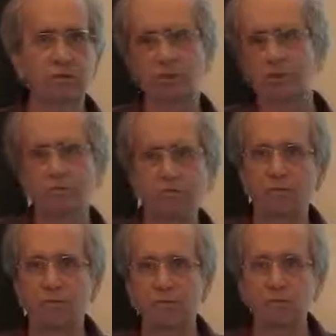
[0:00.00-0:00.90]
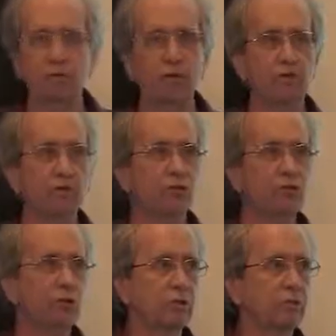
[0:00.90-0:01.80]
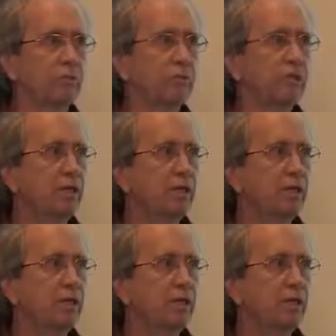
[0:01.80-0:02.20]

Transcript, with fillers: and various other countries cooked up